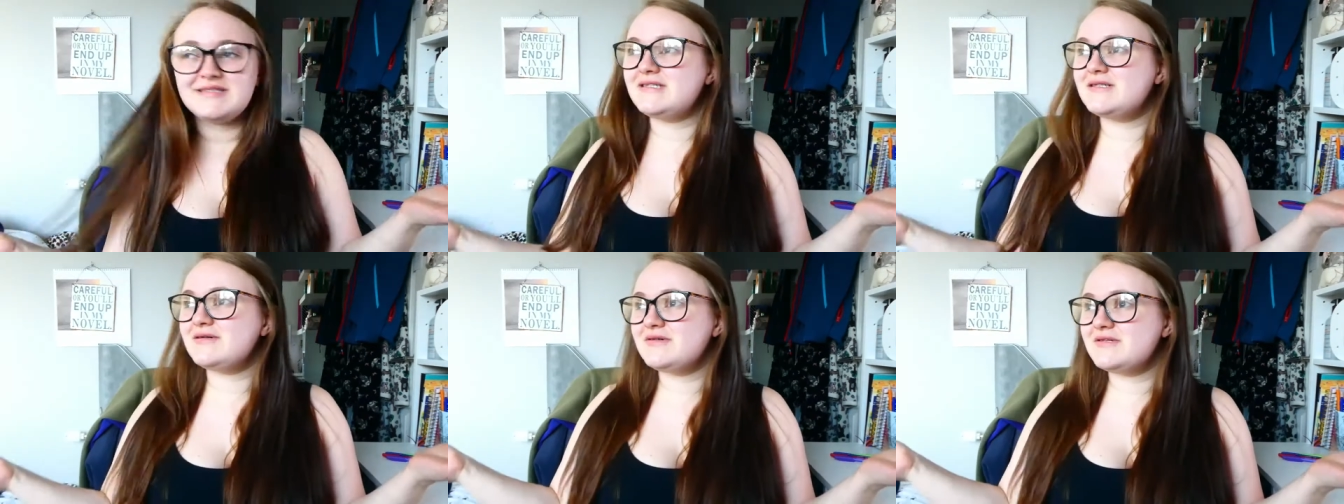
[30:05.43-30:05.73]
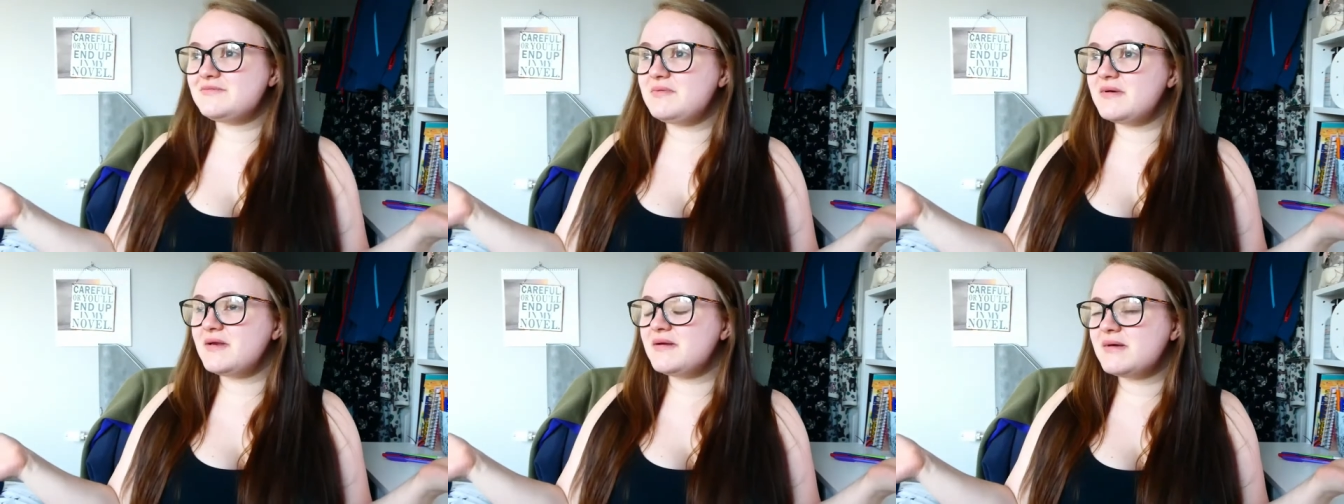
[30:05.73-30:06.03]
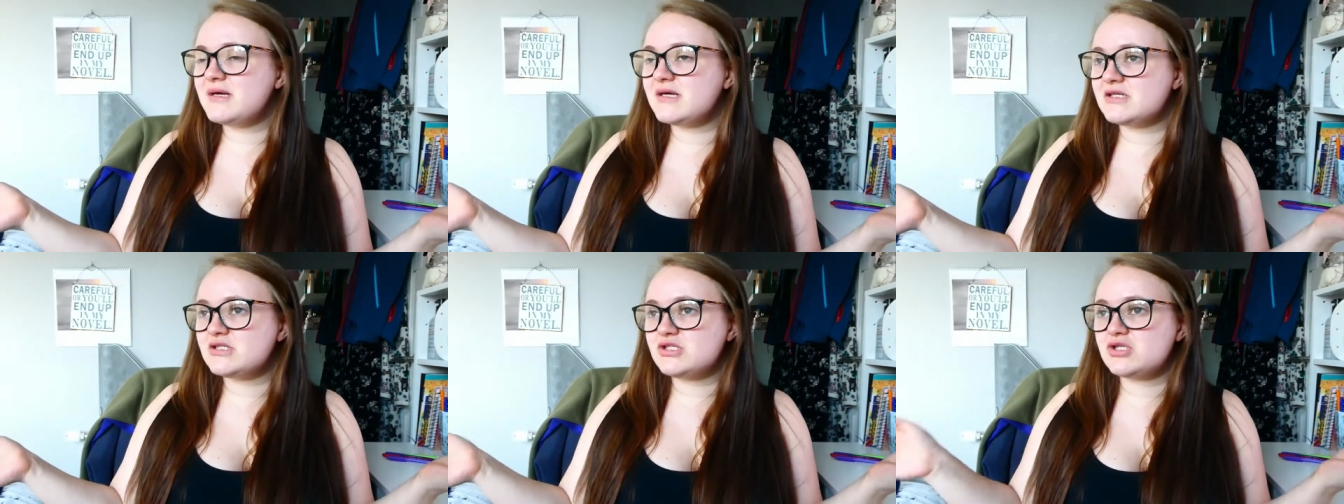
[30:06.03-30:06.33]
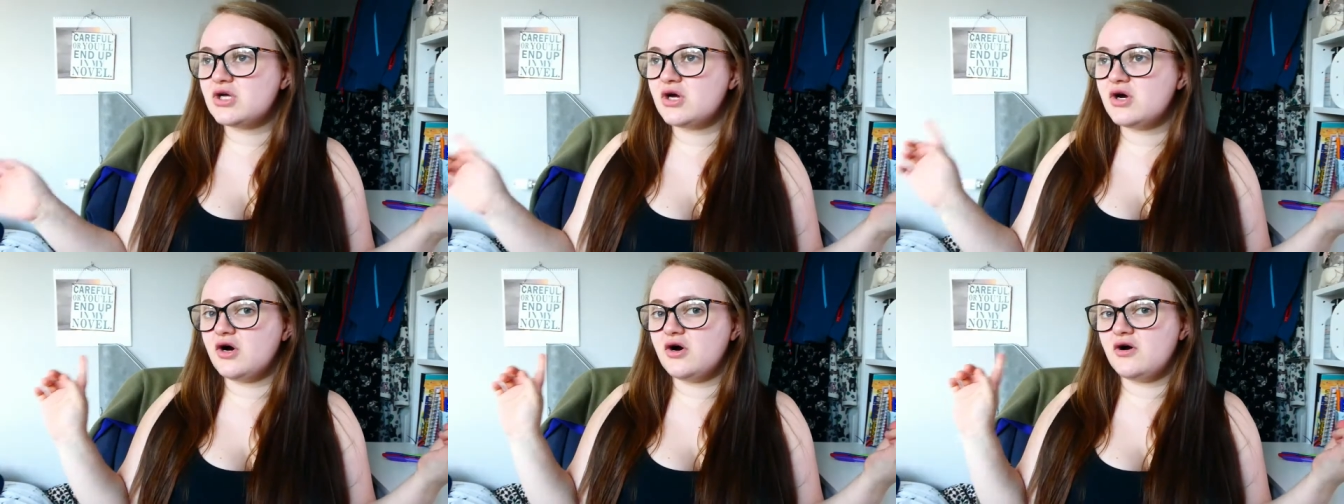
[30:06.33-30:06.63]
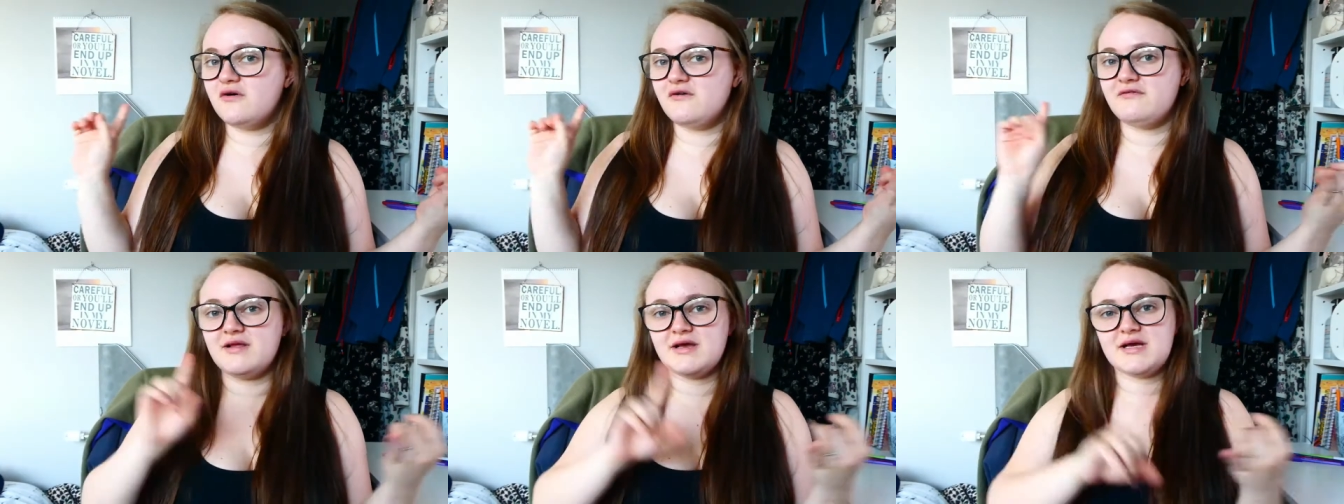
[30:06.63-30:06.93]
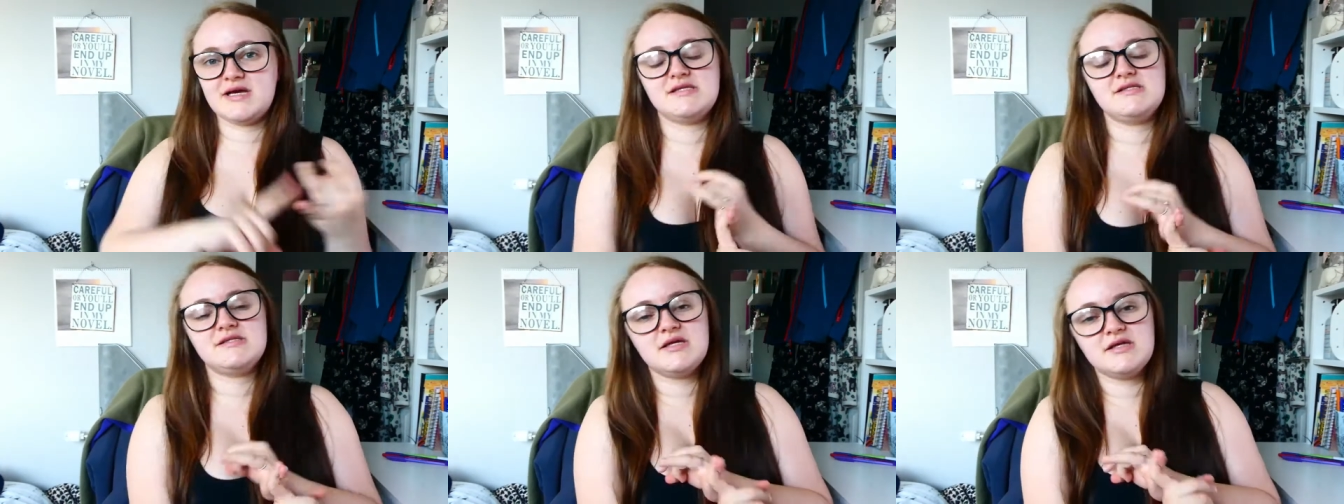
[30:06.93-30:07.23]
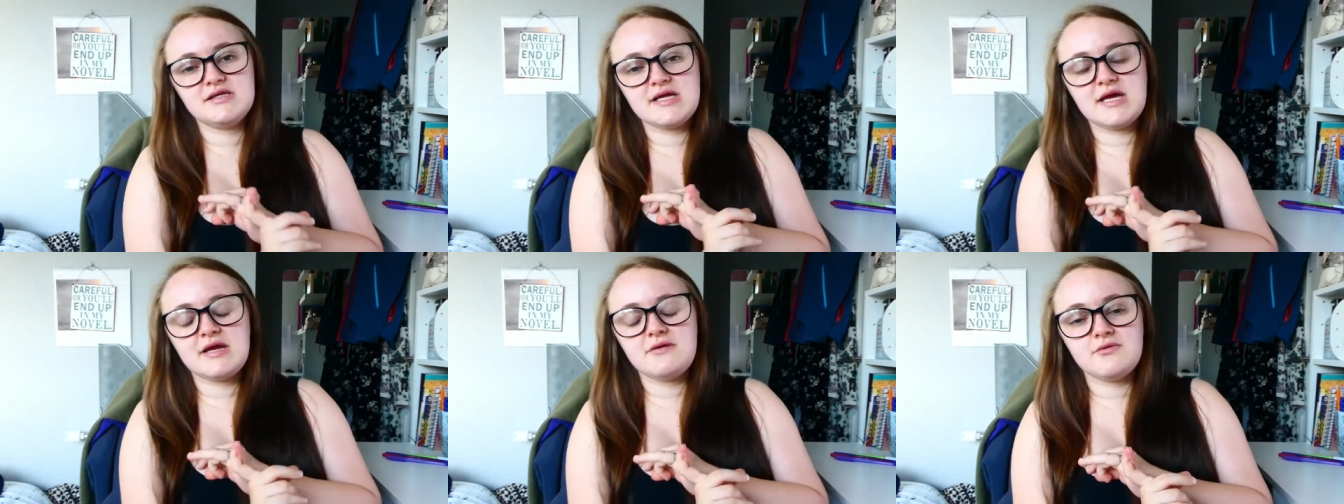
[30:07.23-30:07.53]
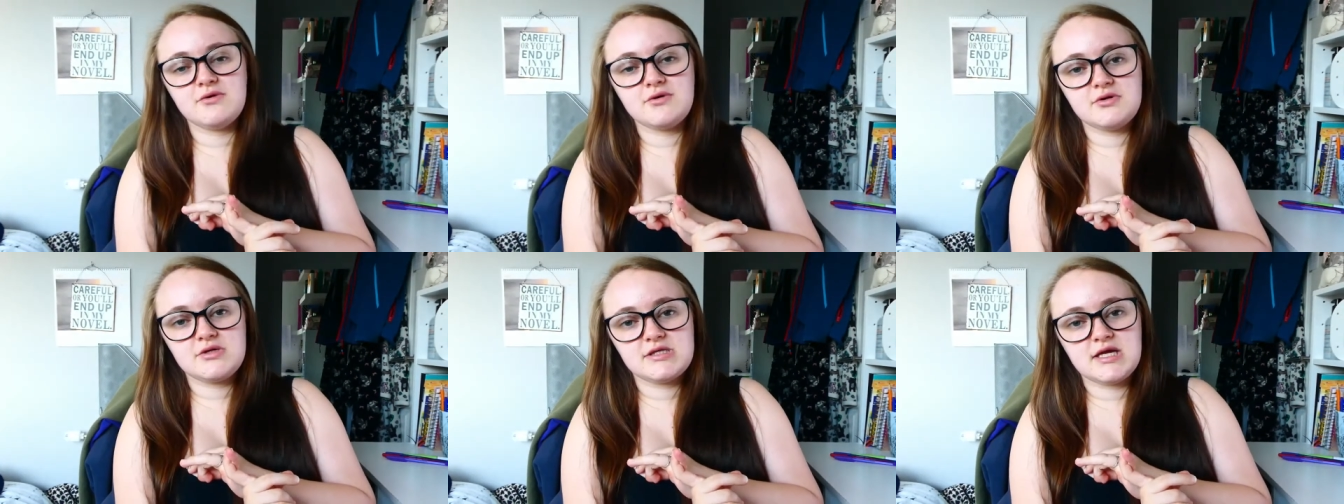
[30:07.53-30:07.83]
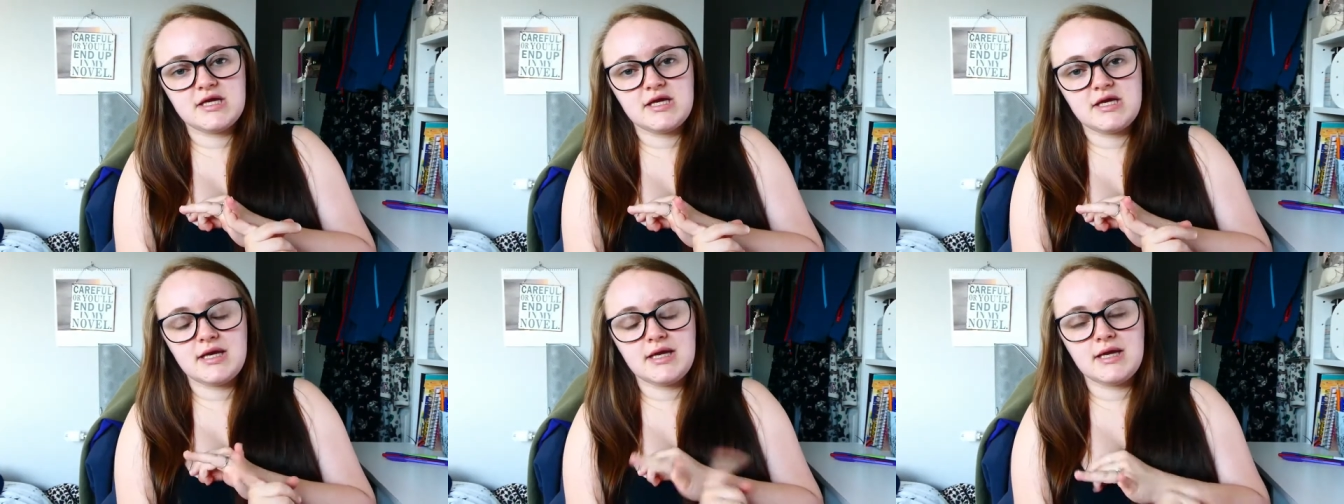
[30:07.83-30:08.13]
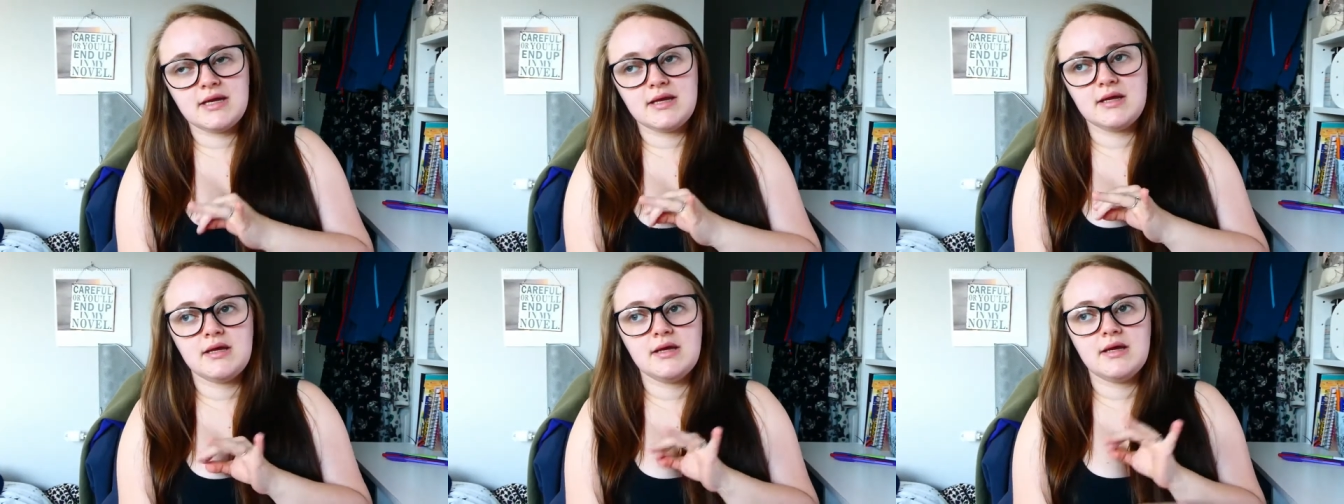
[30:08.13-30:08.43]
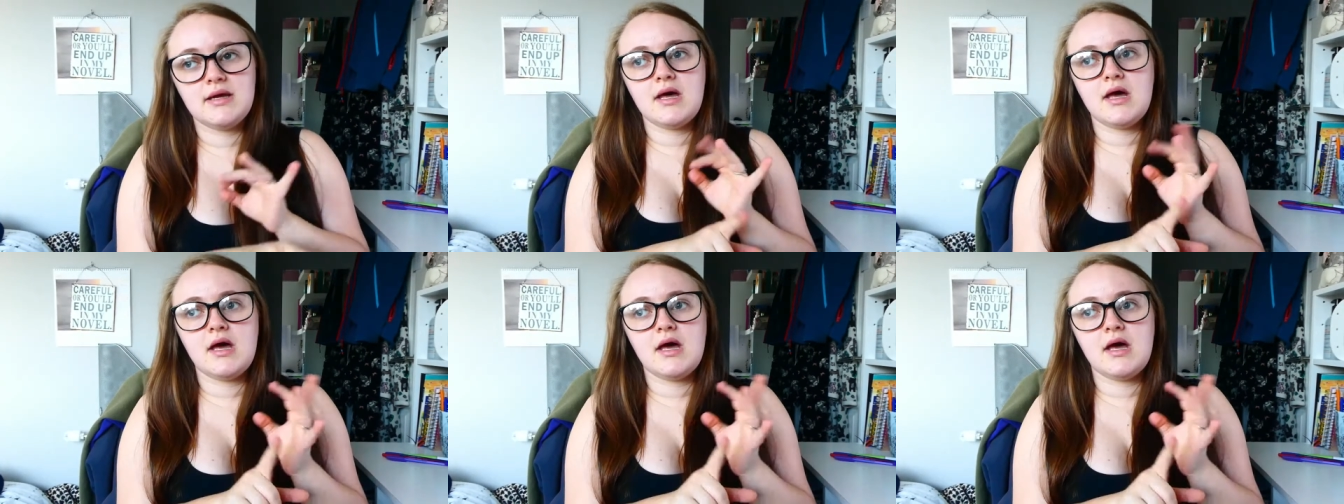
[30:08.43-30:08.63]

so it's been a mixture of like a Sunday routine,